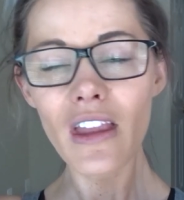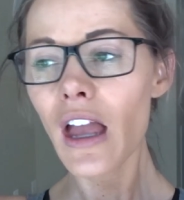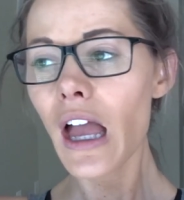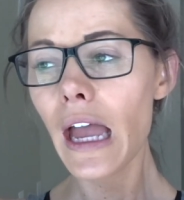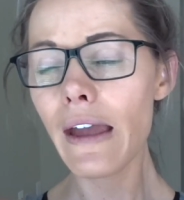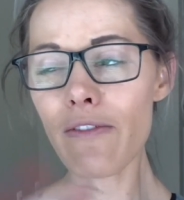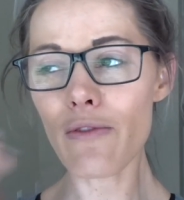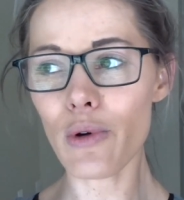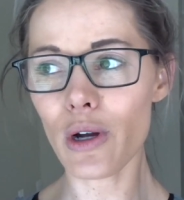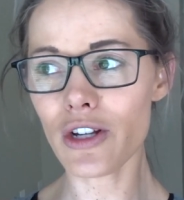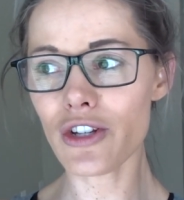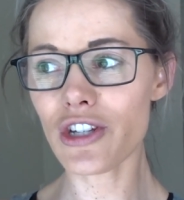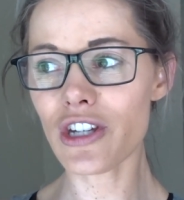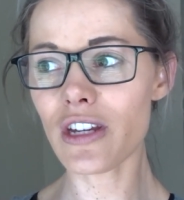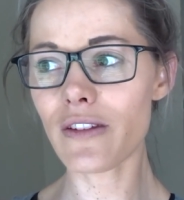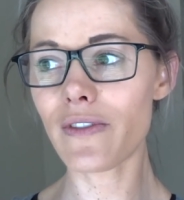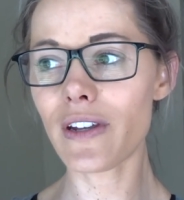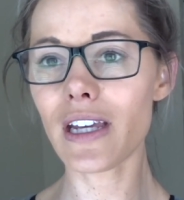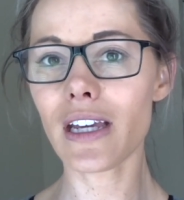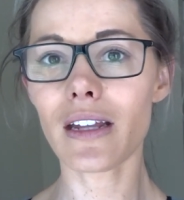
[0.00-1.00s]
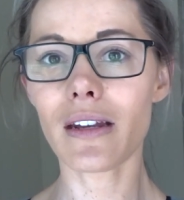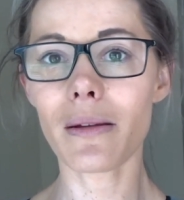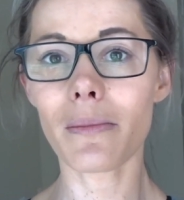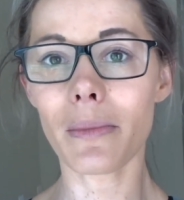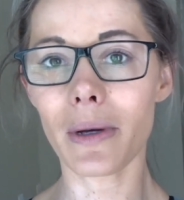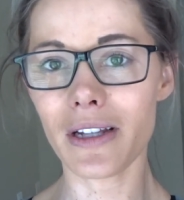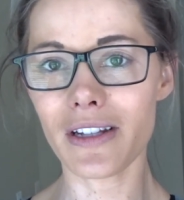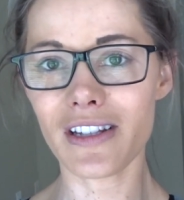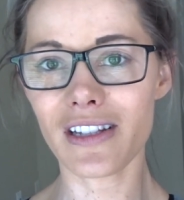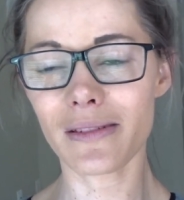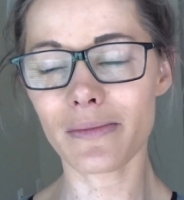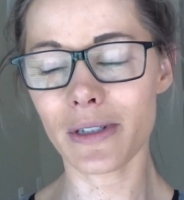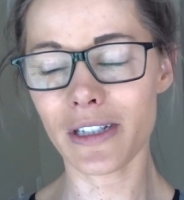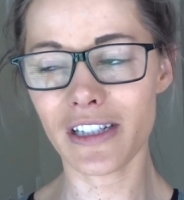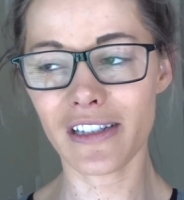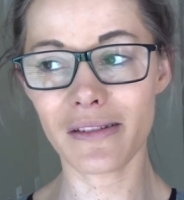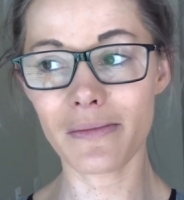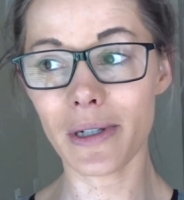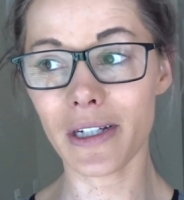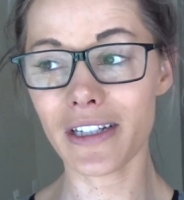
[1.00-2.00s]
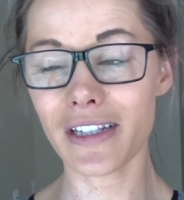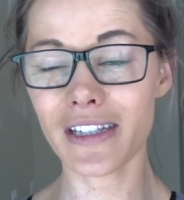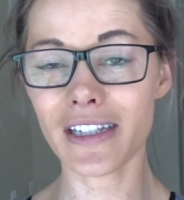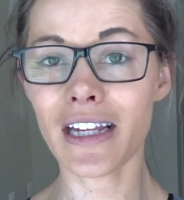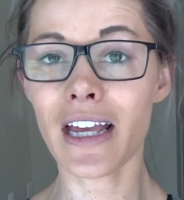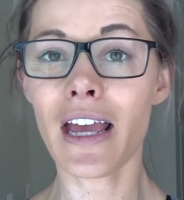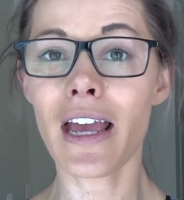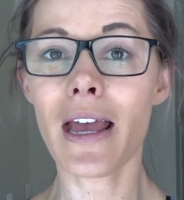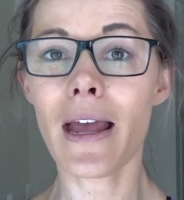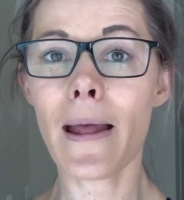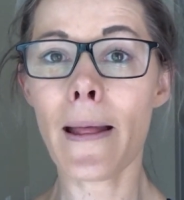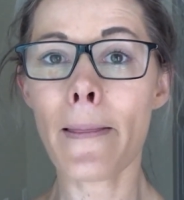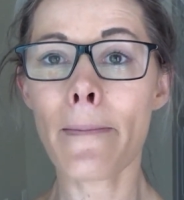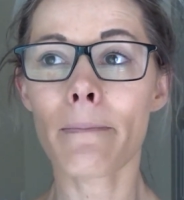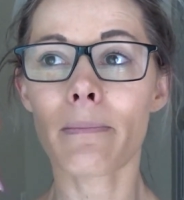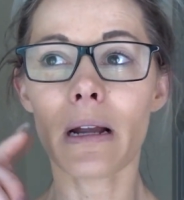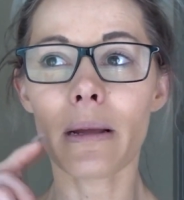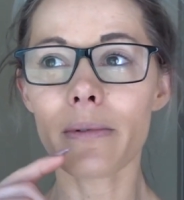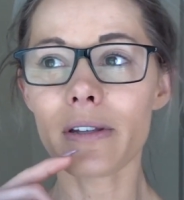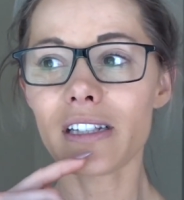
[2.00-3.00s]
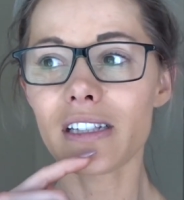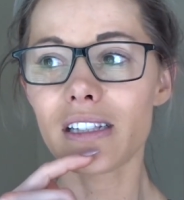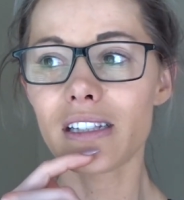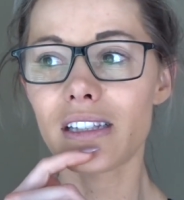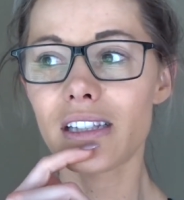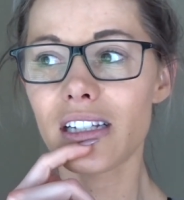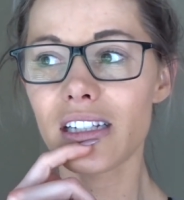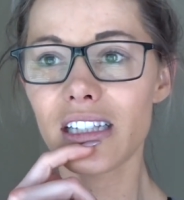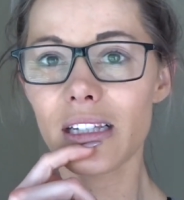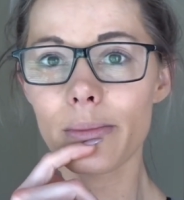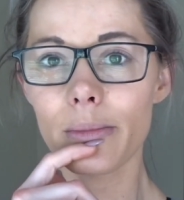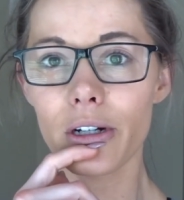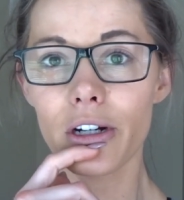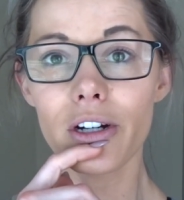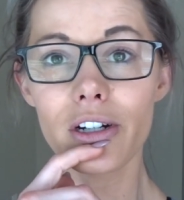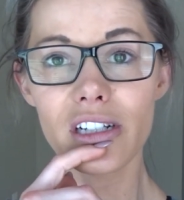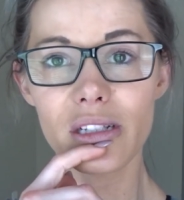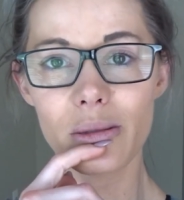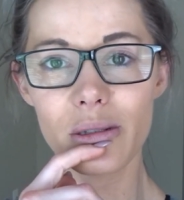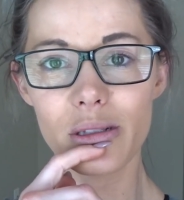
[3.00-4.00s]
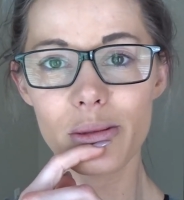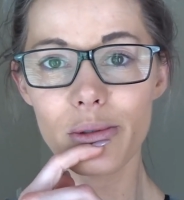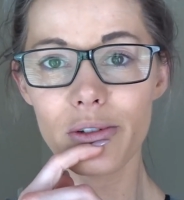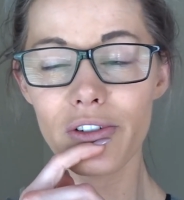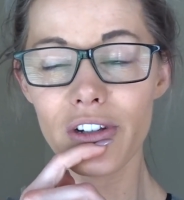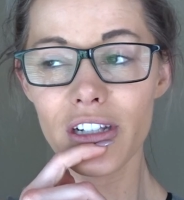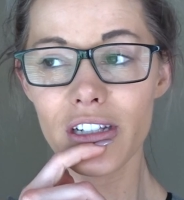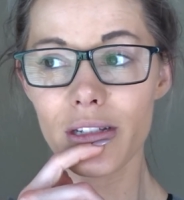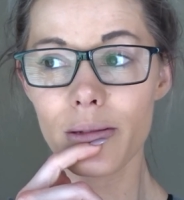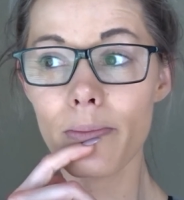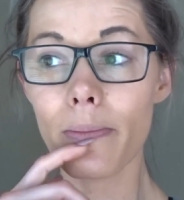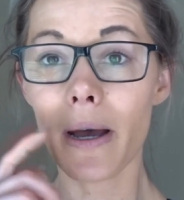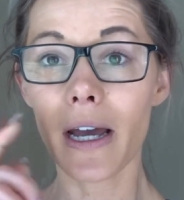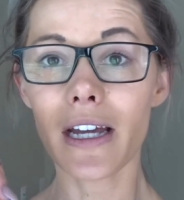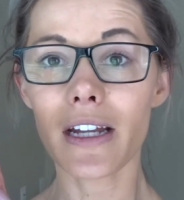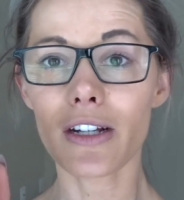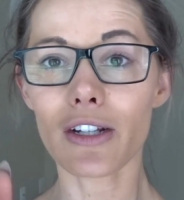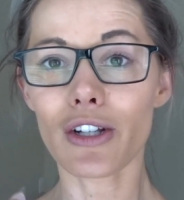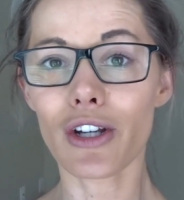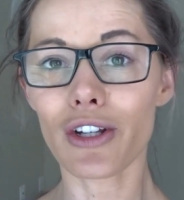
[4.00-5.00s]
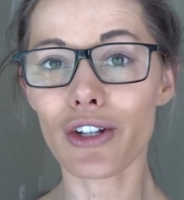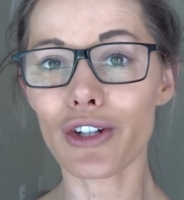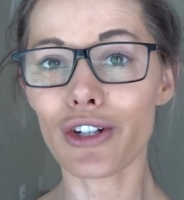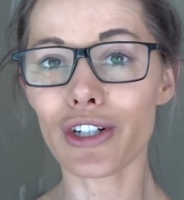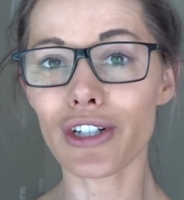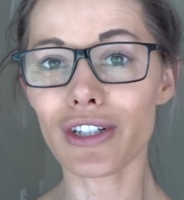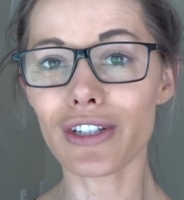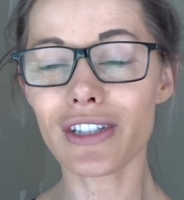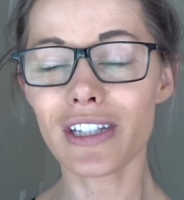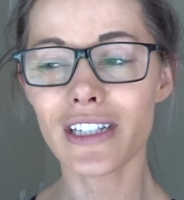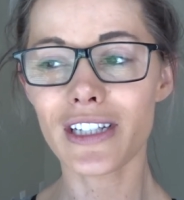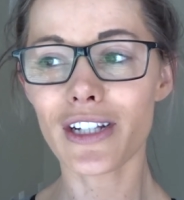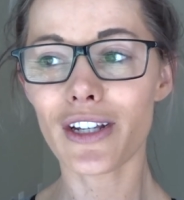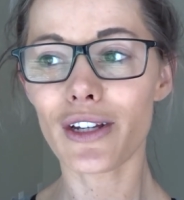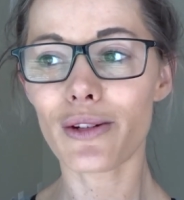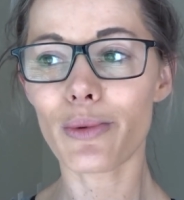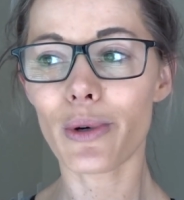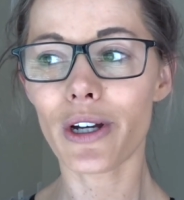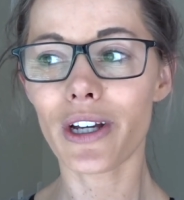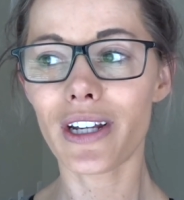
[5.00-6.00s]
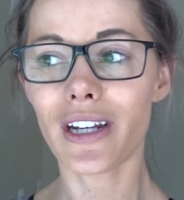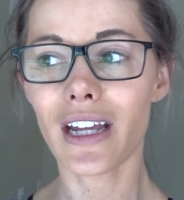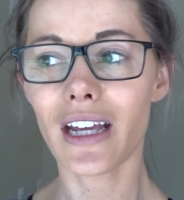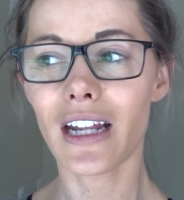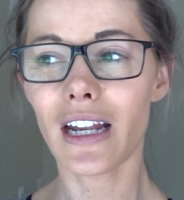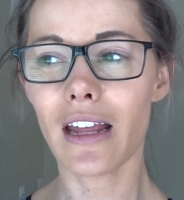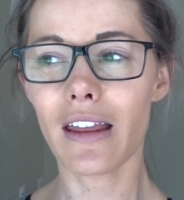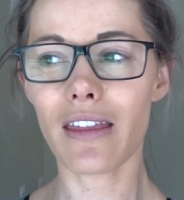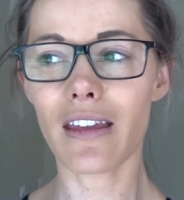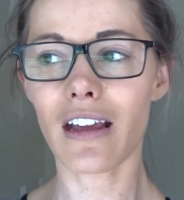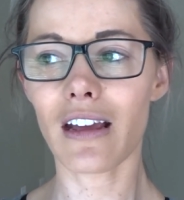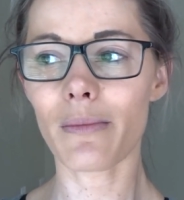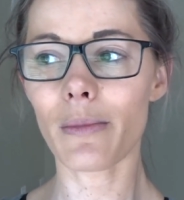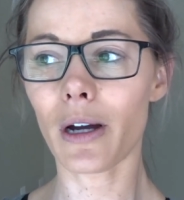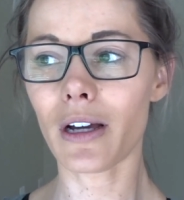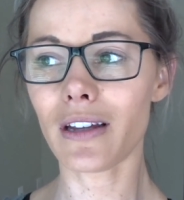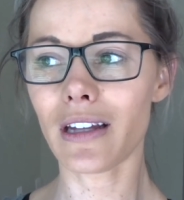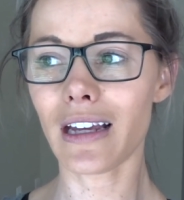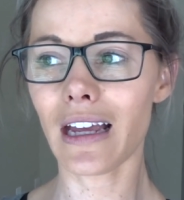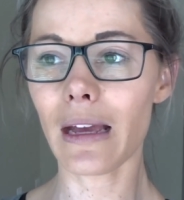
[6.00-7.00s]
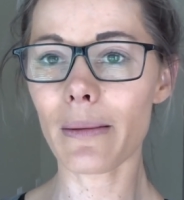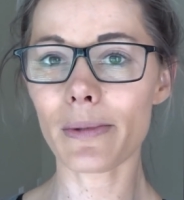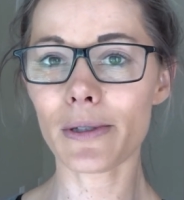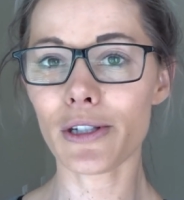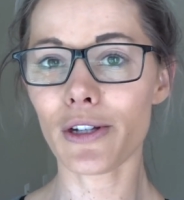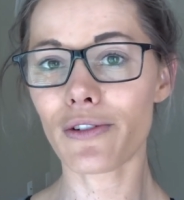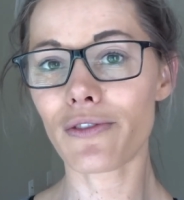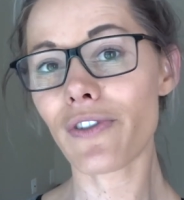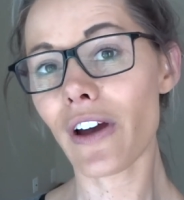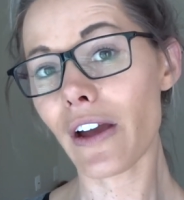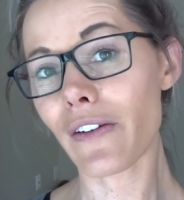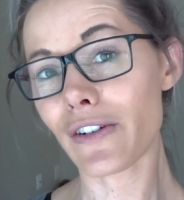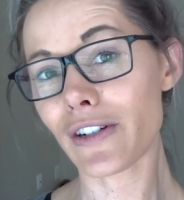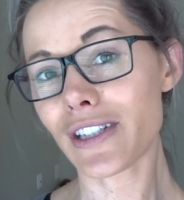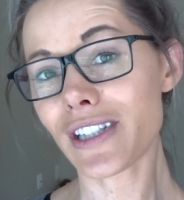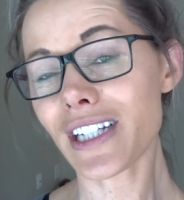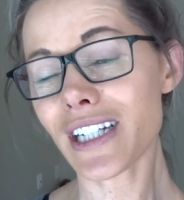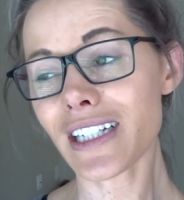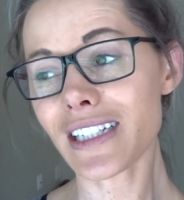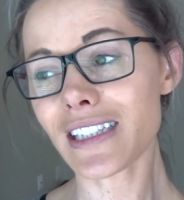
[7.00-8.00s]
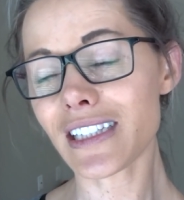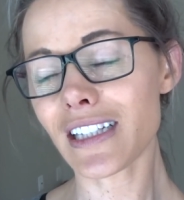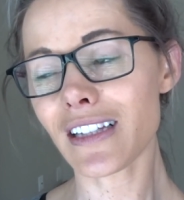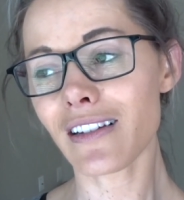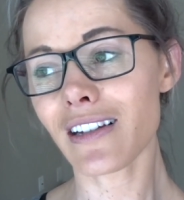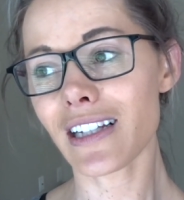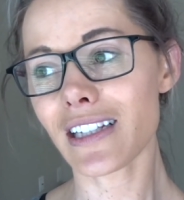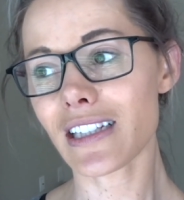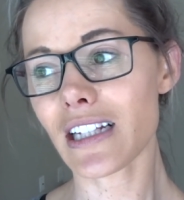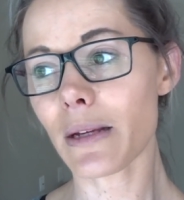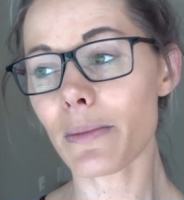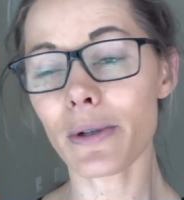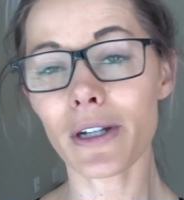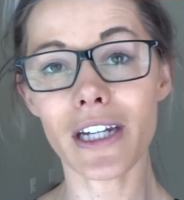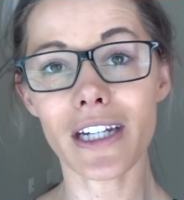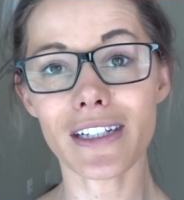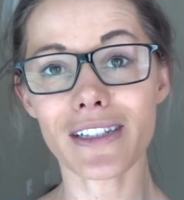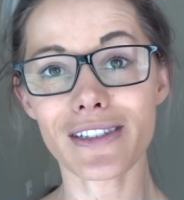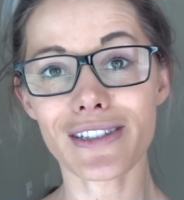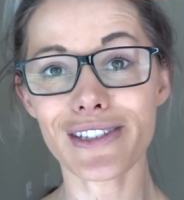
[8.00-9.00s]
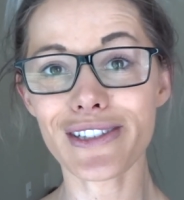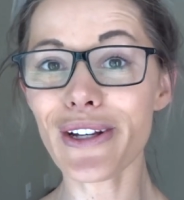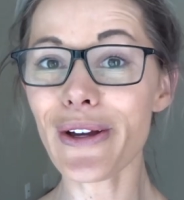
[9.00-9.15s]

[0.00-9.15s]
I haven't watched TV in months and months and months, probably since December Christmas movies, but Good Girls is a good one, and I think I'm on like episode five or six in the last couple days.